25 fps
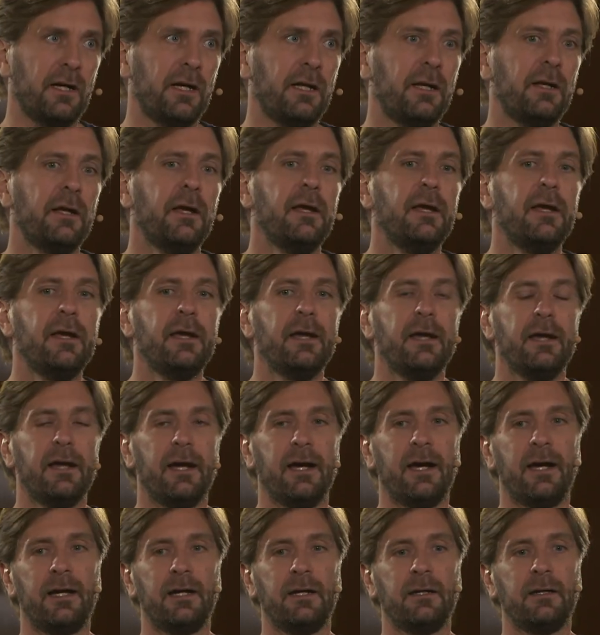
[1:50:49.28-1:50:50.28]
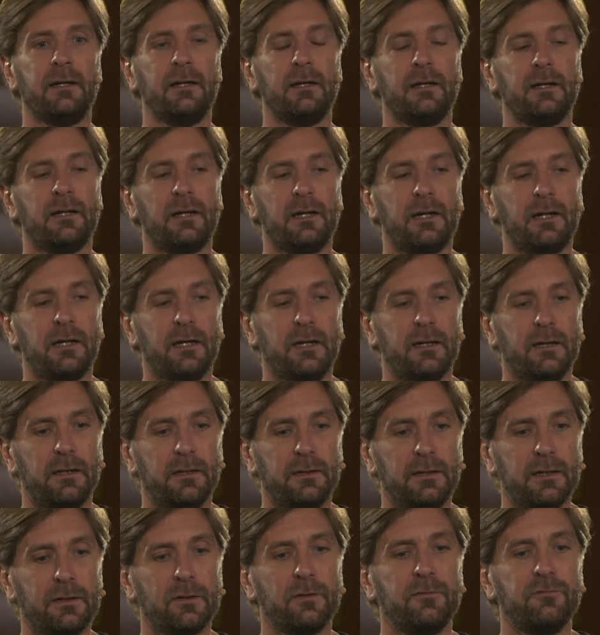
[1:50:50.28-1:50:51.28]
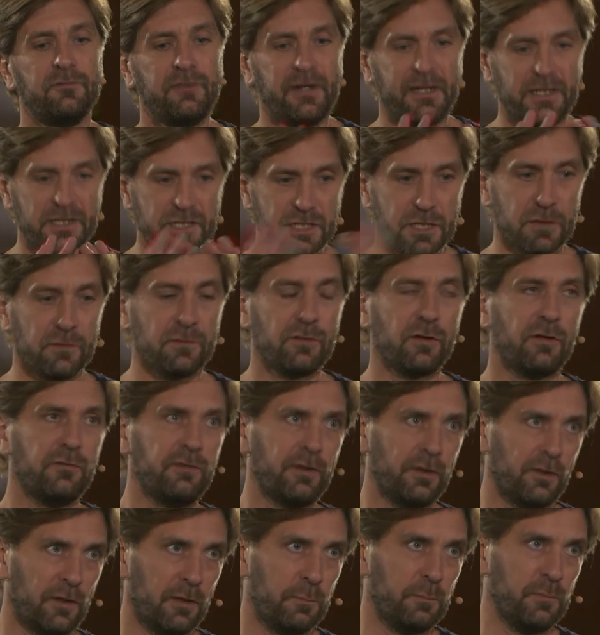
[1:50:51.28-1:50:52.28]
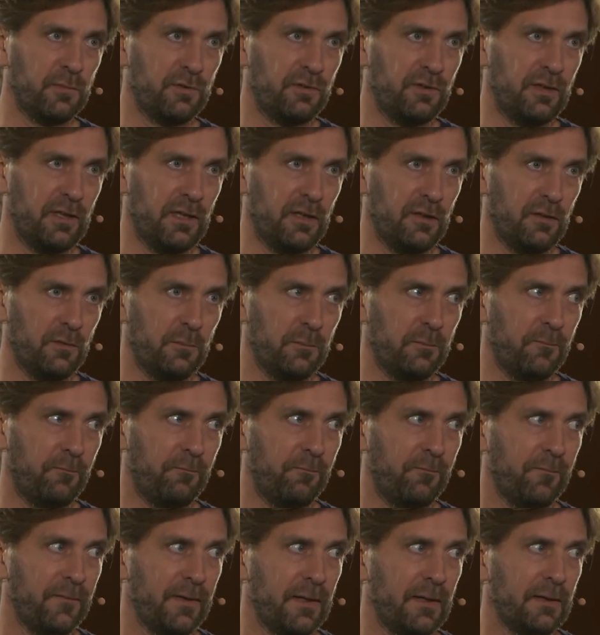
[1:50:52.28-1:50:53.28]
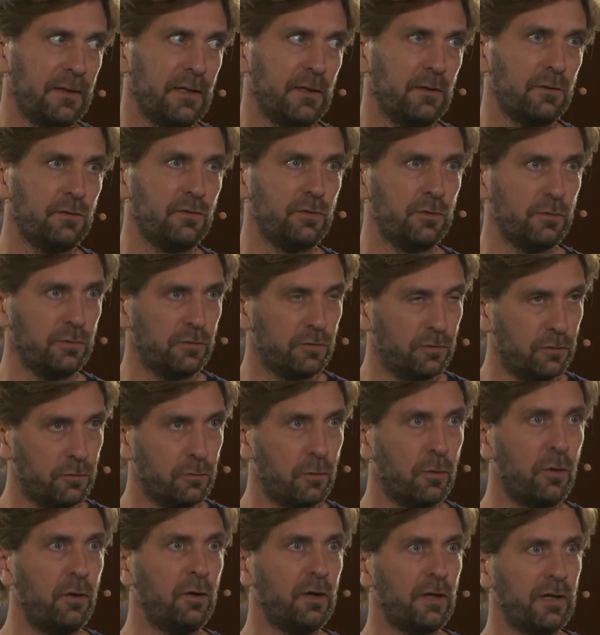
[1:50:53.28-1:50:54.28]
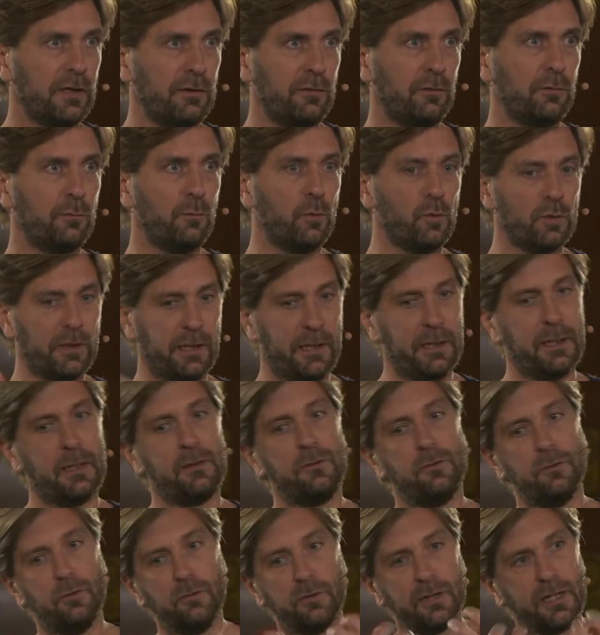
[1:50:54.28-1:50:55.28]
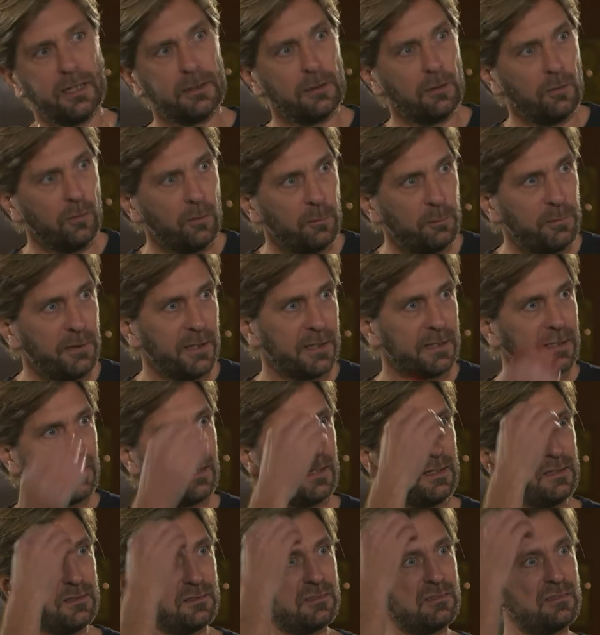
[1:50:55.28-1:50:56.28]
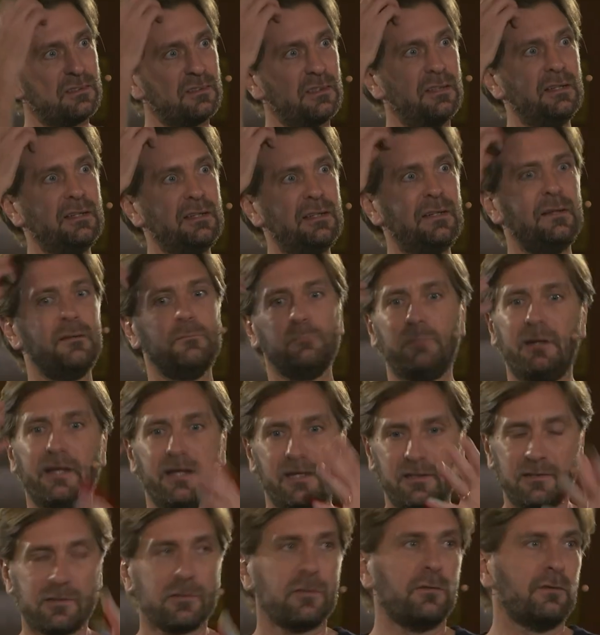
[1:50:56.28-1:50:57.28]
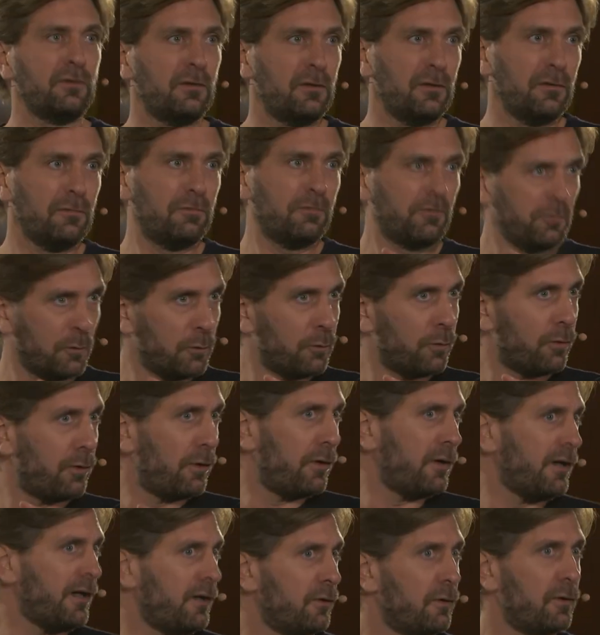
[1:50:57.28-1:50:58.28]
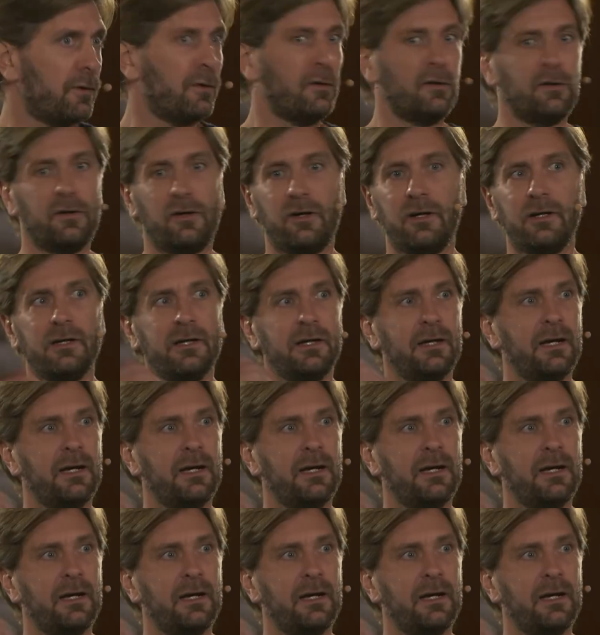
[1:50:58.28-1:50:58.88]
And the conventions of an art museum, they are so strong. You walk in and you look at an object that is placed on the floor,